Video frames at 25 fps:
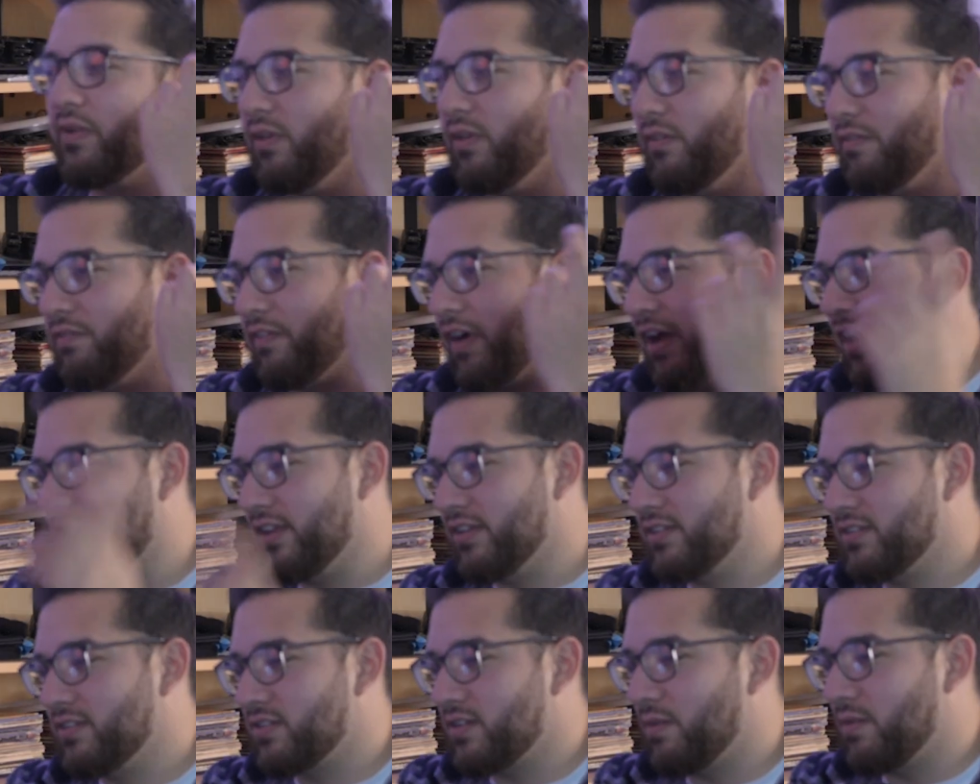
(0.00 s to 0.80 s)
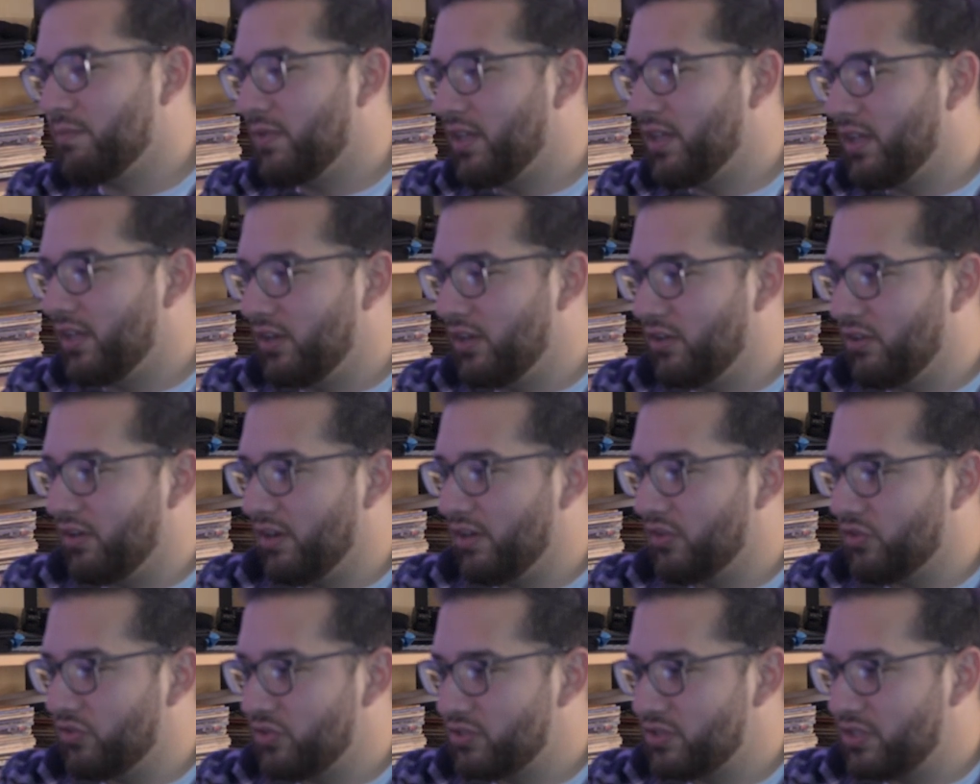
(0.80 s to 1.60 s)
you find something you're
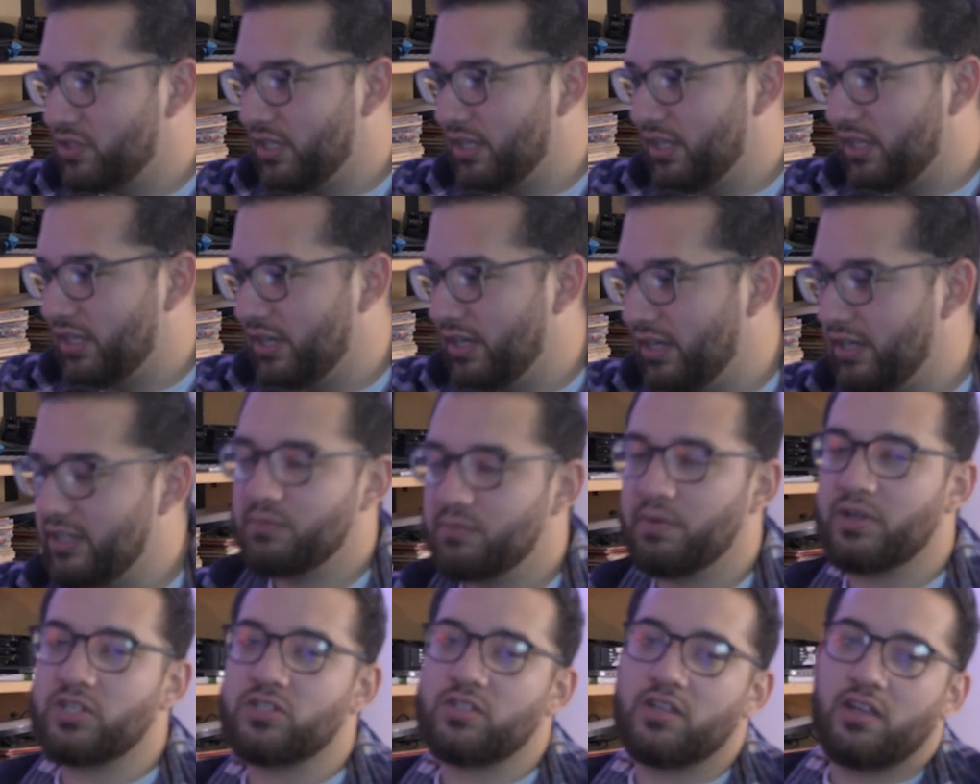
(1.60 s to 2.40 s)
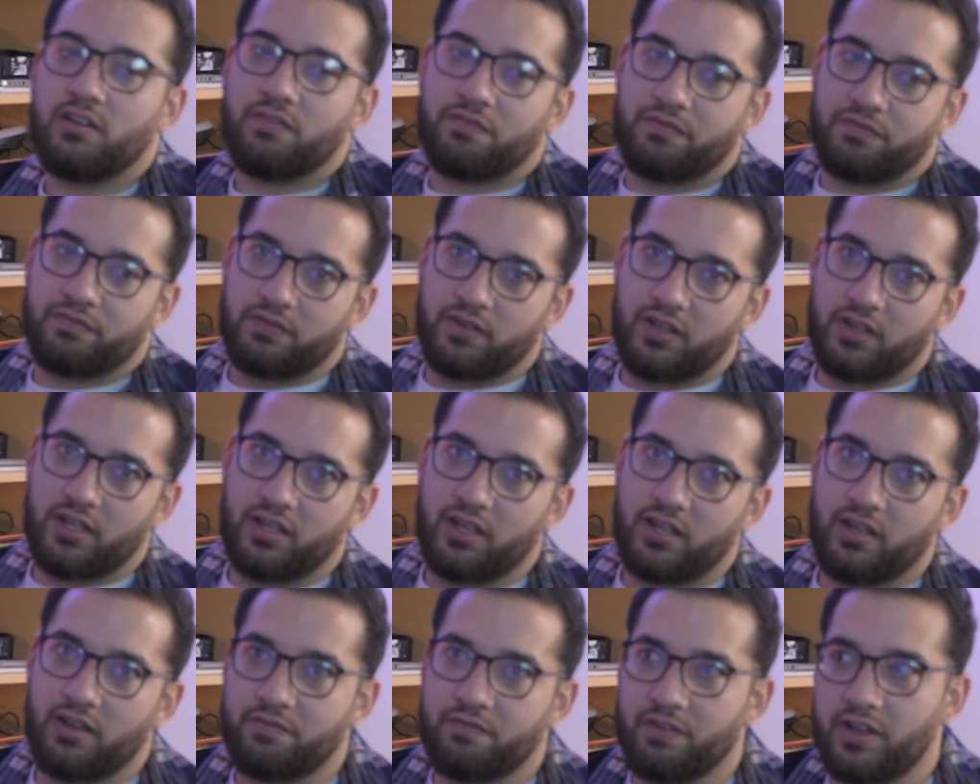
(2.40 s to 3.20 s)
interested in, and especially if
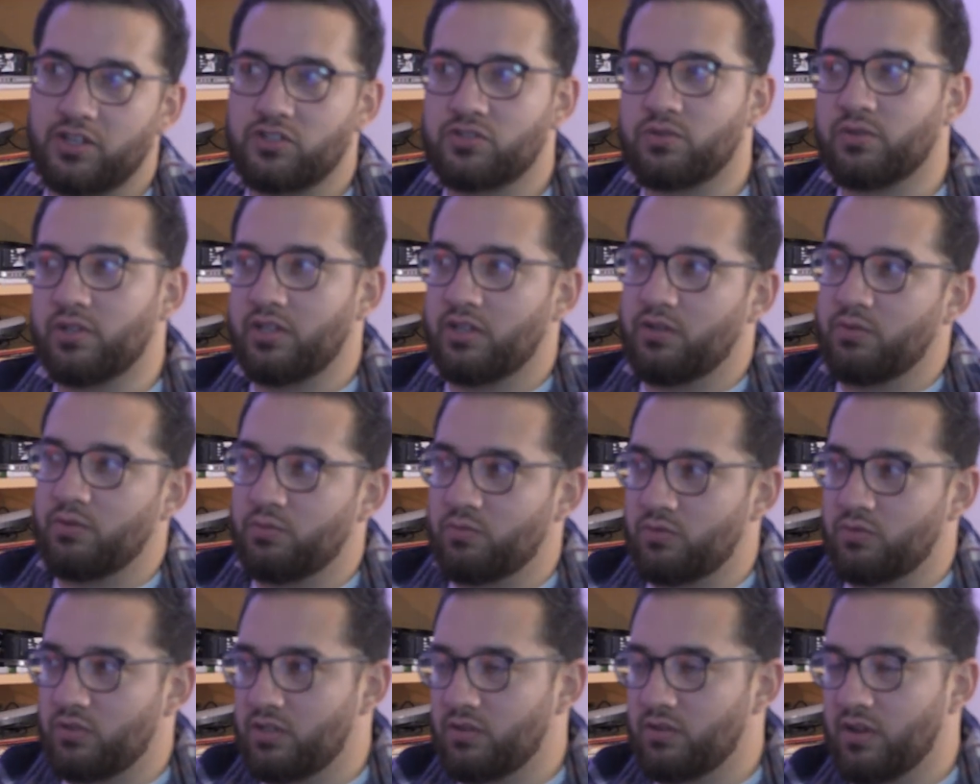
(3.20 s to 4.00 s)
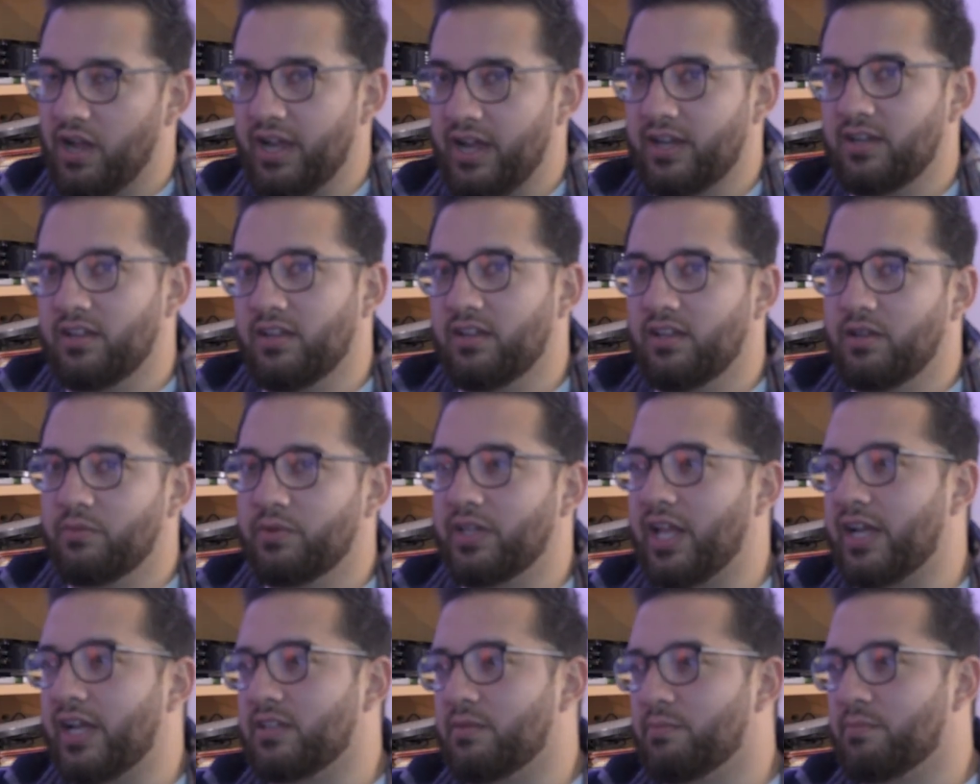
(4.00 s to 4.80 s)
eventually you ideally
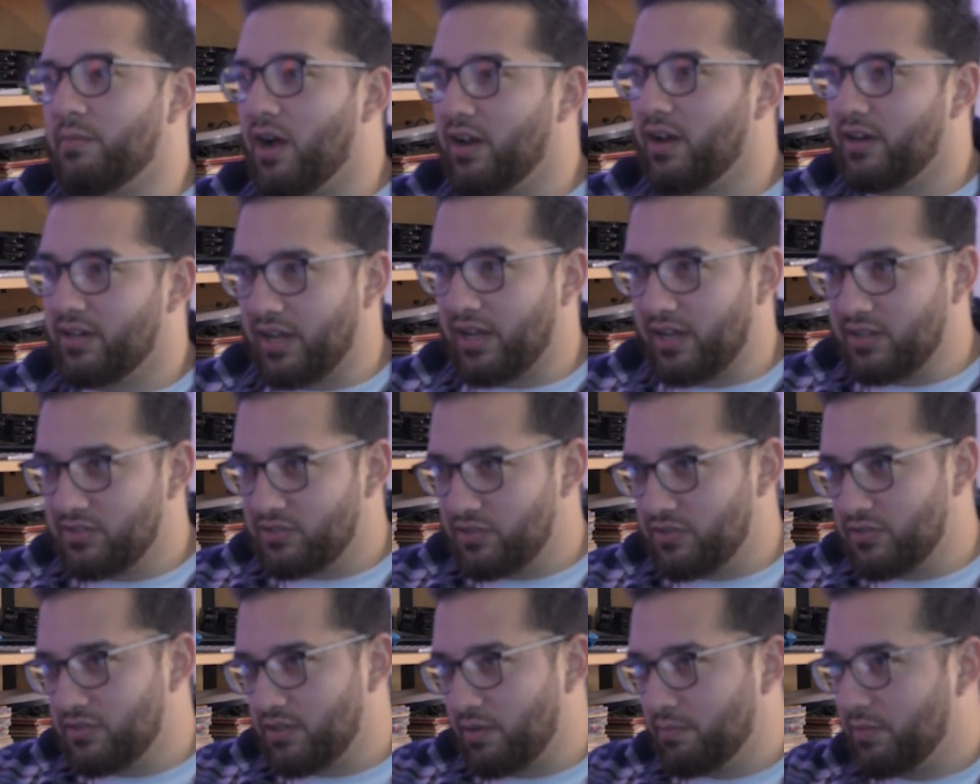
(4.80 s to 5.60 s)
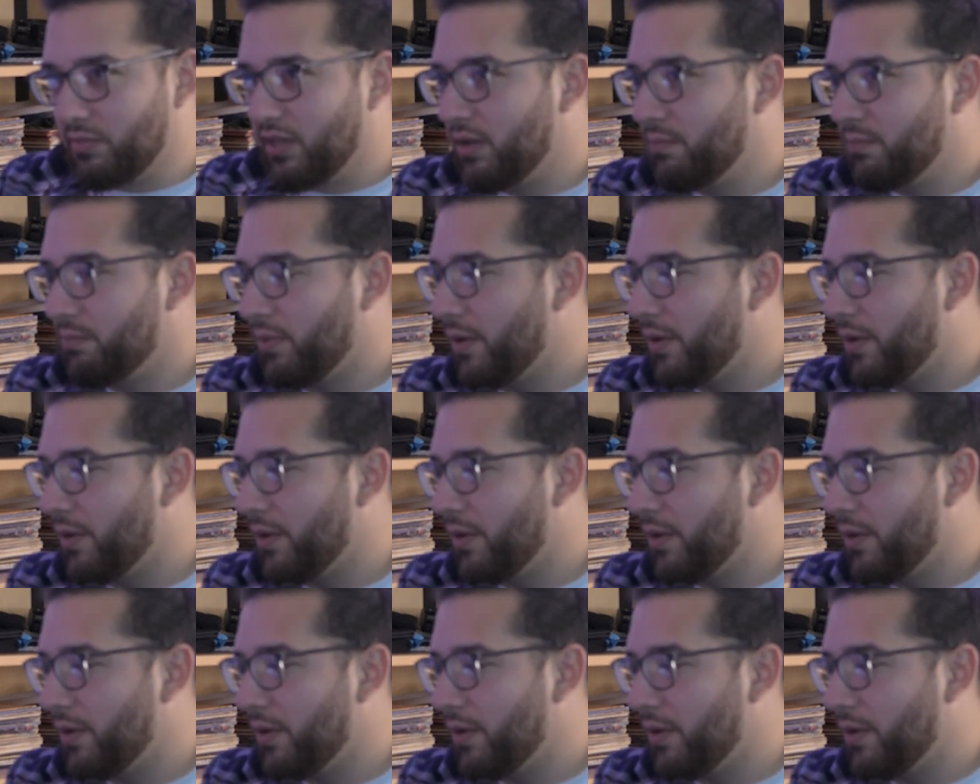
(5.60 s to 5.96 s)
would like to monetize it or something.